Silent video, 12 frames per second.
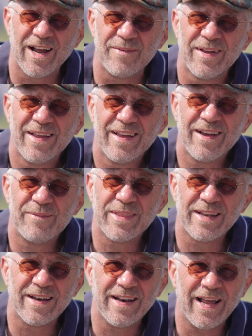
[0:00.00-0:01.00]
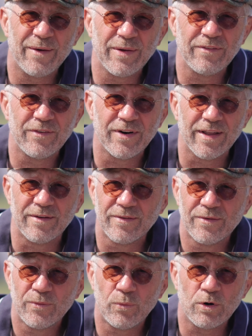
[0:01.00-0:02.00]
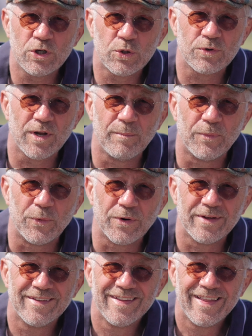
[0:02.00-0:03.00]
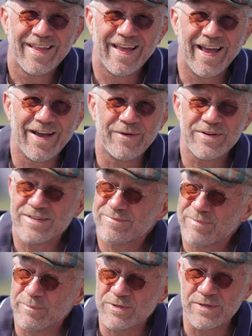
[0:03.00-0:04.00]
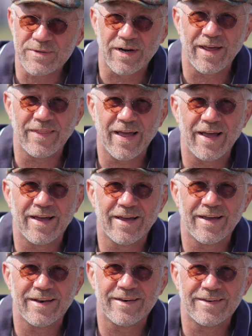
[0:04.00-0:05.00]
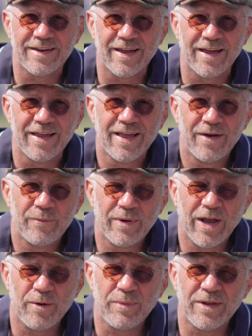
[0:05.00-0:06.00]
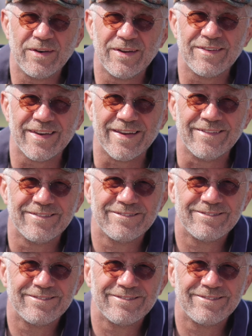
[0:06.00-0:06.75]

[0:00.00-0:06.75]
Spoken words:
up, and within an hour you've got it washed or tumbled. People seem to like that, and we hope you do too.